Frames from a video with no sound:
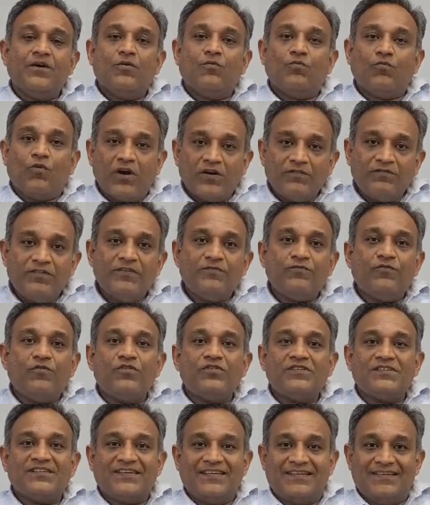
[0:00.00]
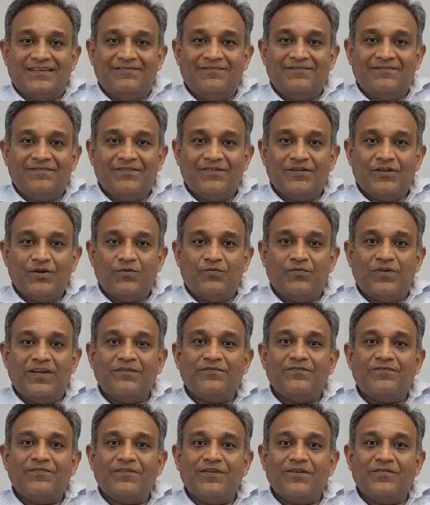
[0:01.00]
What we foresee, you know,
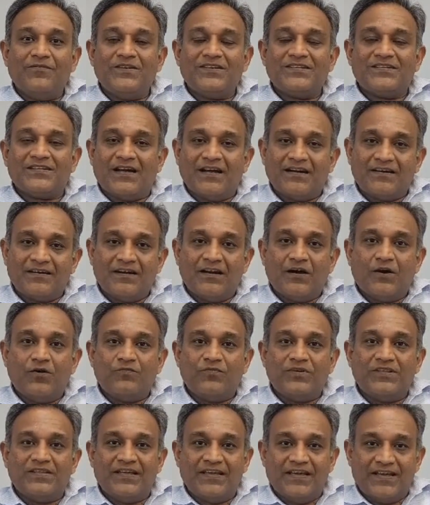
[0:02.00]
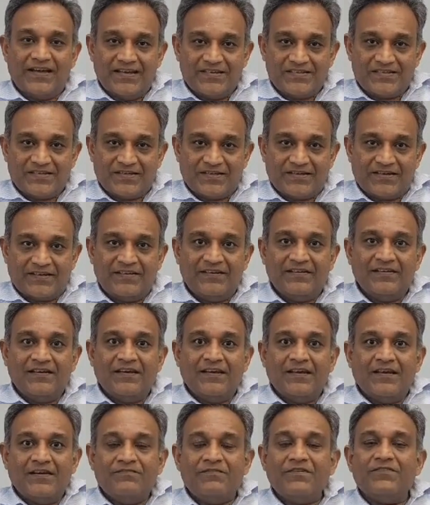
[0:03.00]
when we start now with the AI journey,
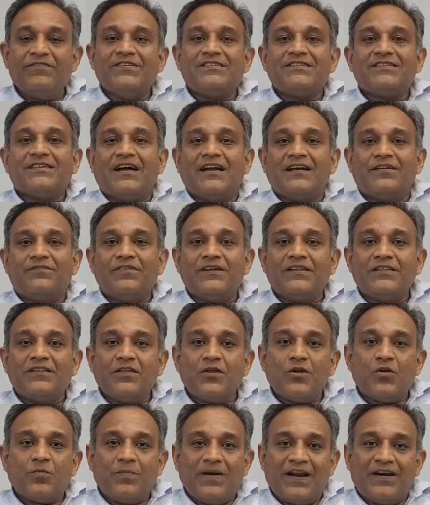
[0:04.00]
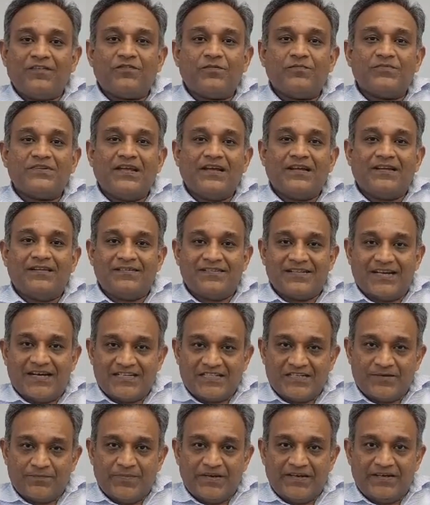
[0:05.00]
we will start with, you know, platforms like
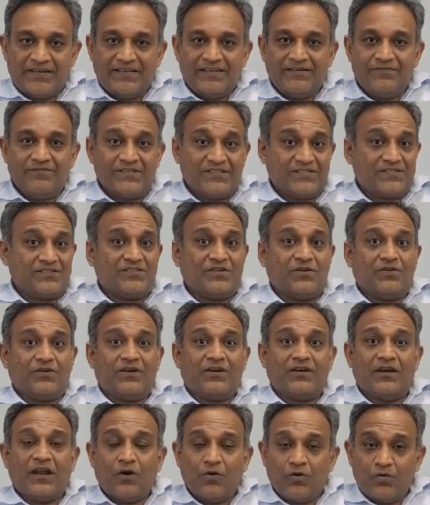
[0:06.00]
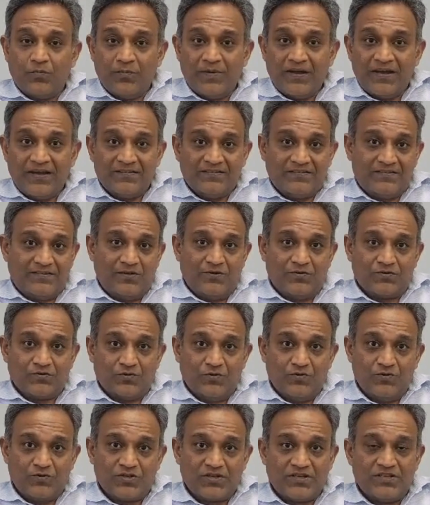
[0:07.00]
ChatGPT, which is the cloud-based, you know,
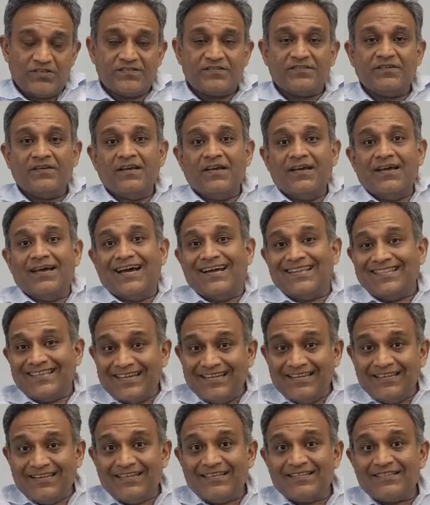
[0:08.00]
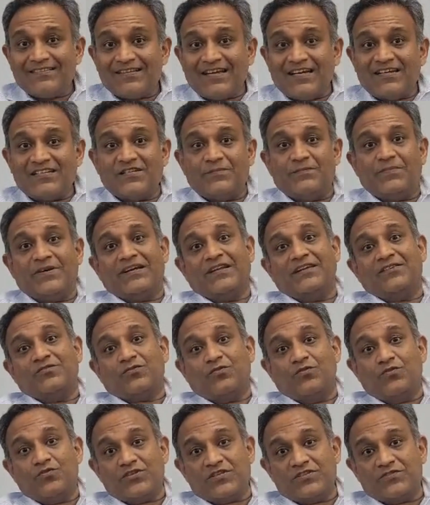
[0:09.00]
solutions. And then these ChatGPT
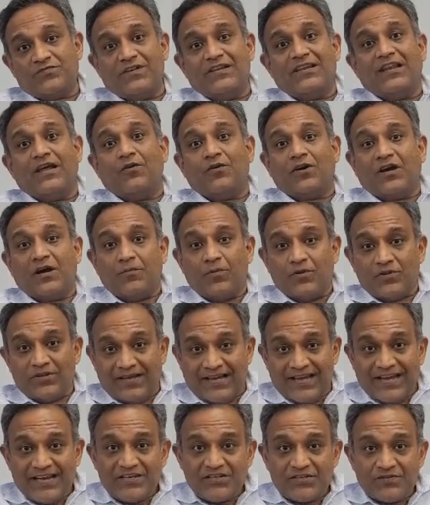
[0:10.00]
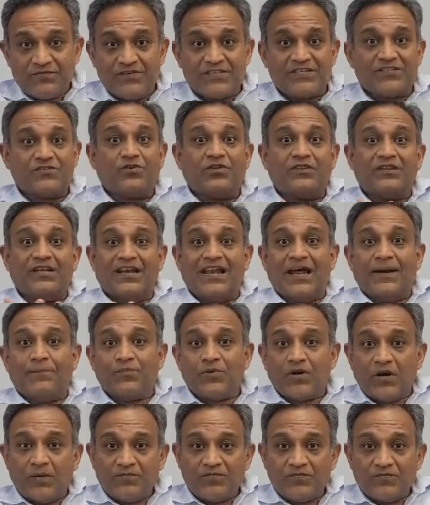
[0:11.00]
solutions will now come on the edge, which is on the
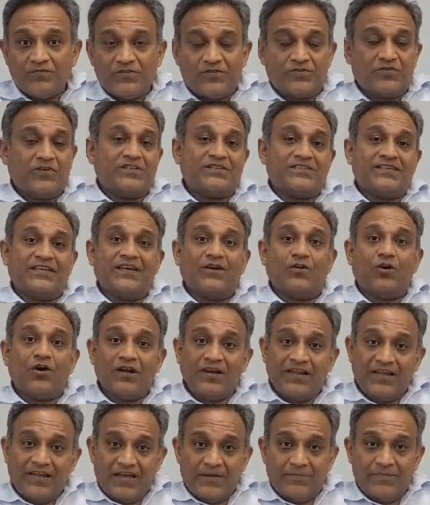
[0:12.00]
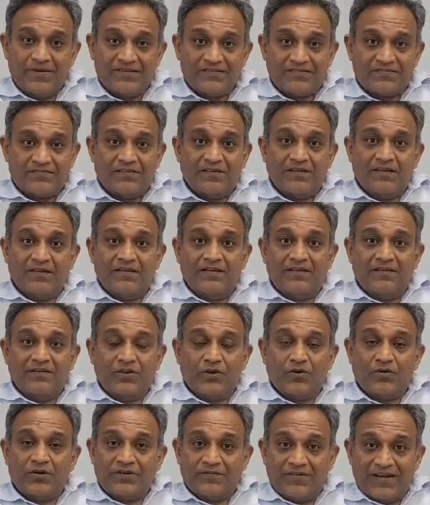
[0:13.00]
laptops, which we are seeing all AI-based,
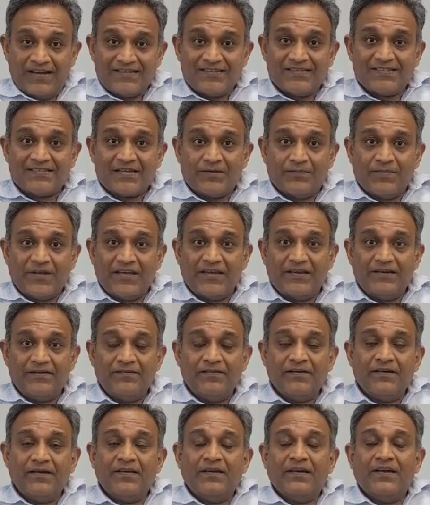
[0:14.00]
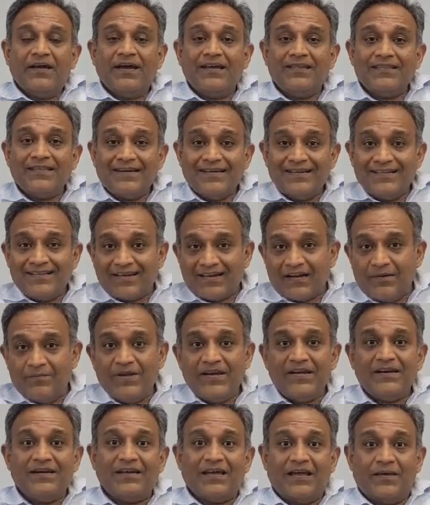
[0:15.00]
you know, devices coming in. And then in the
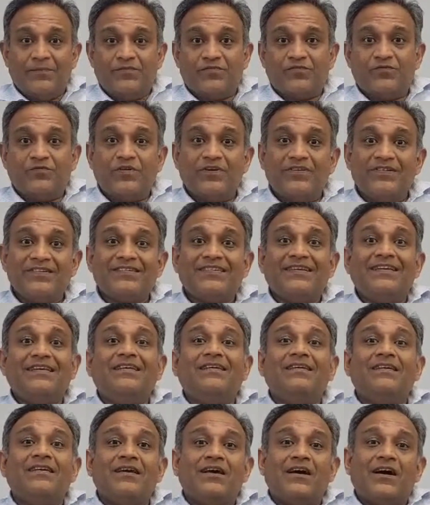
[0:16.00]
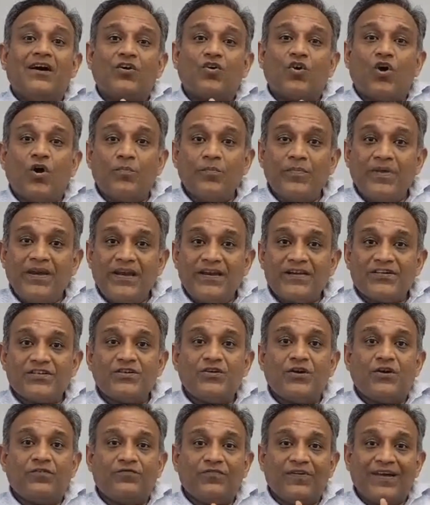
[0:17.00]
coming times, we will see a
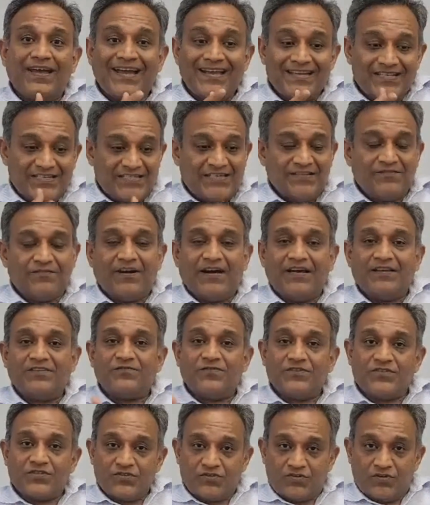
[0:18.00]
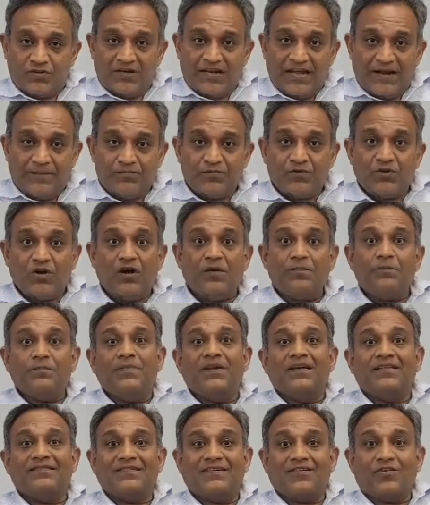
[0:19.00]
combination of edge device, which is your laptop,
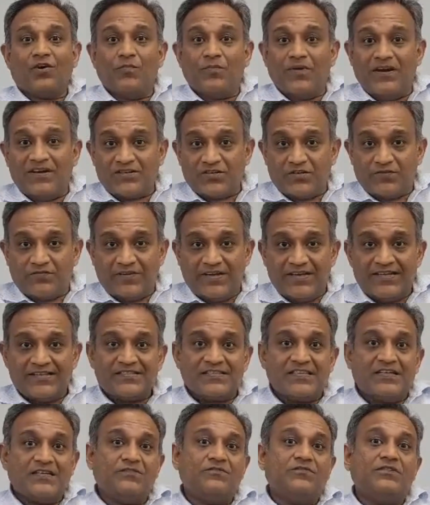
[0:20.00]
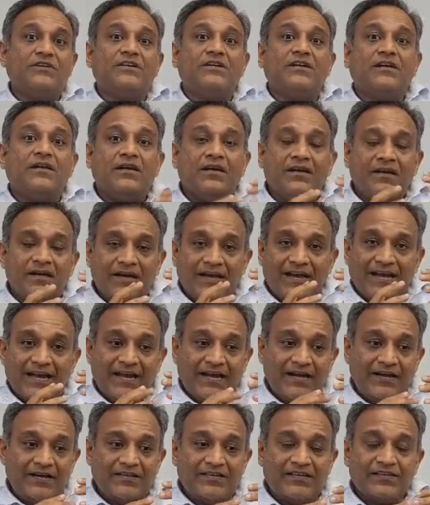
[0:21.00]
plus a combination of edge server.
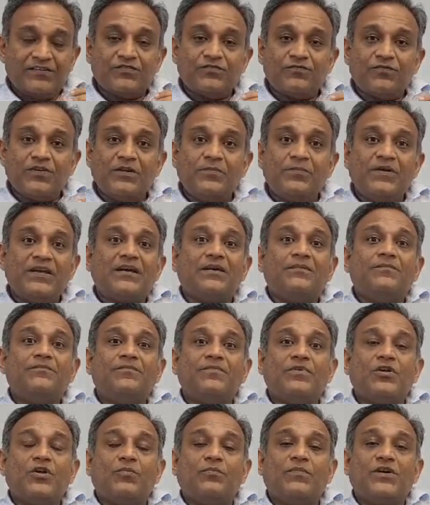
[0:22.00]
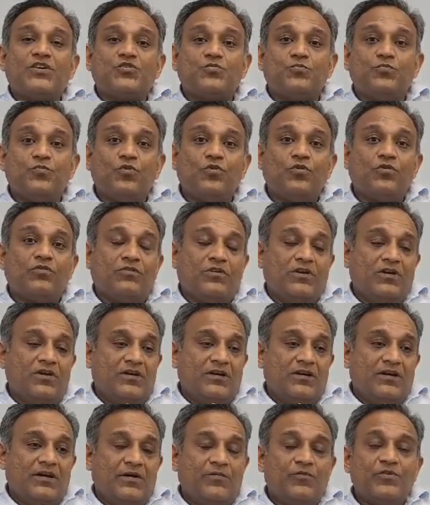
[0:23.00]
And this will become, you know, much more,
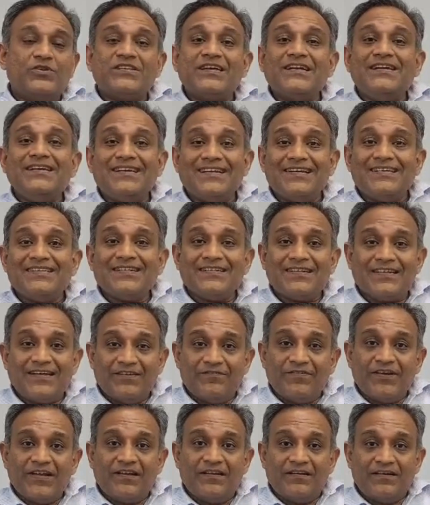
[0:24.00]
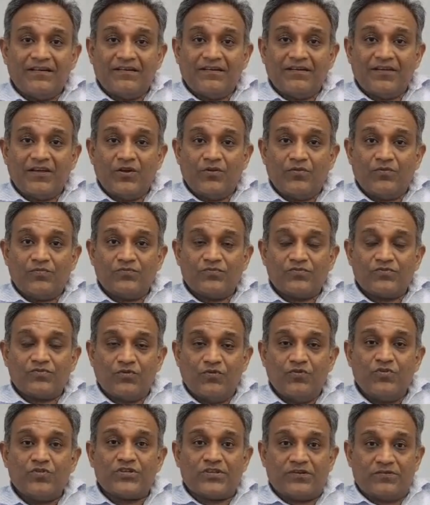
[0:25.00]
I would say, intelligent living, you know,
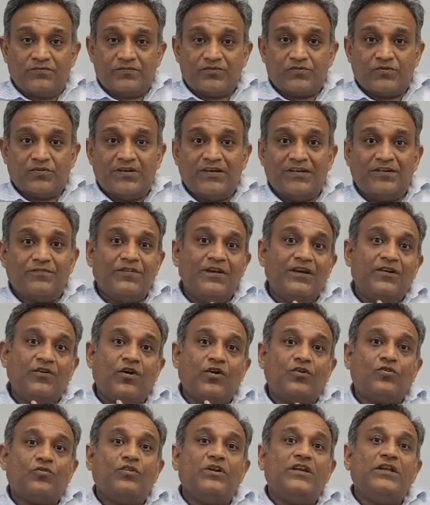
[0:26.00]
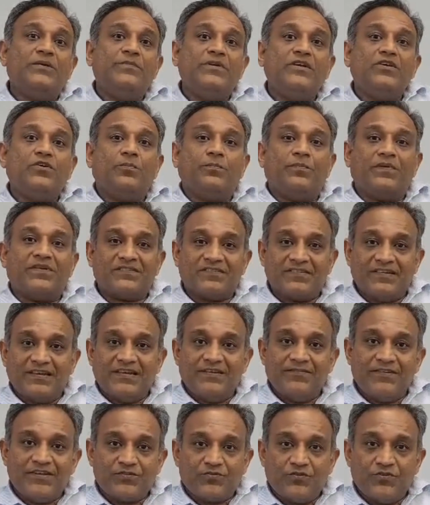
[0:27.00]
solution. So it will not only be your personal
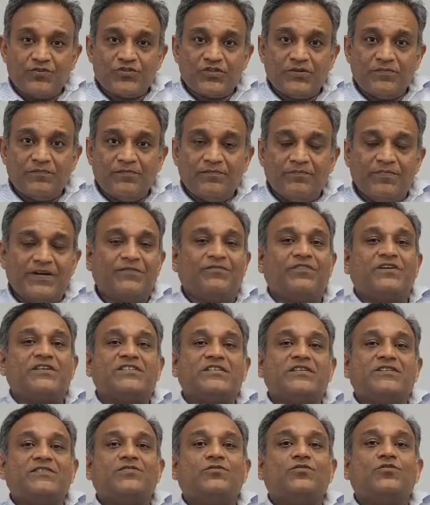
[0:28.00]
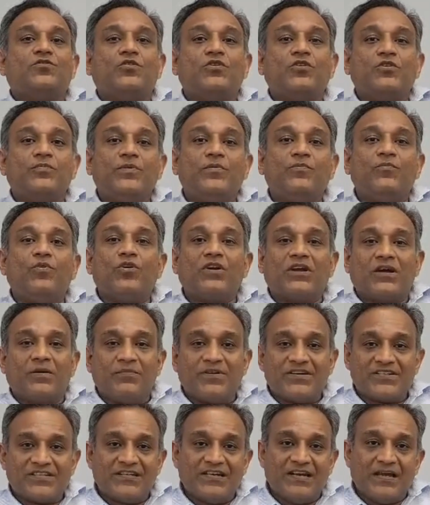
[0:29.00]
living solution, but first it will going to be more
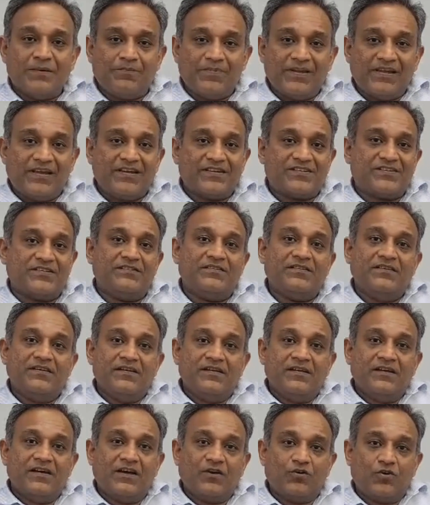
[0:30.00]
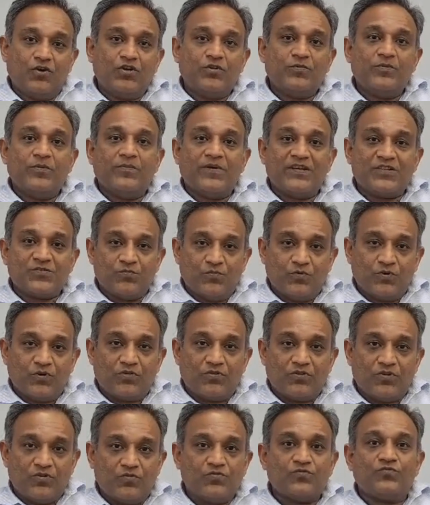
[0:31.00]
commercial application are going to be much more
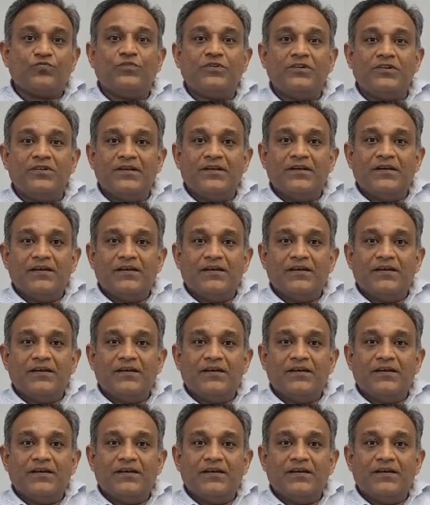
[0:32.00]
useful.